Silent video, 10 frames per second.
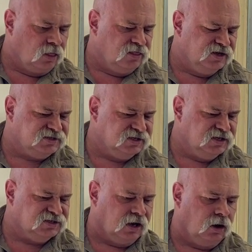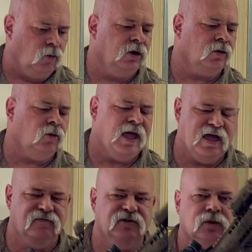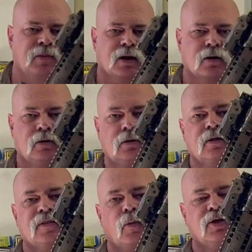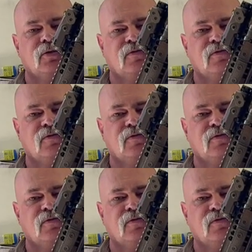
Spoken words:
This is a little heavier barrel than what you would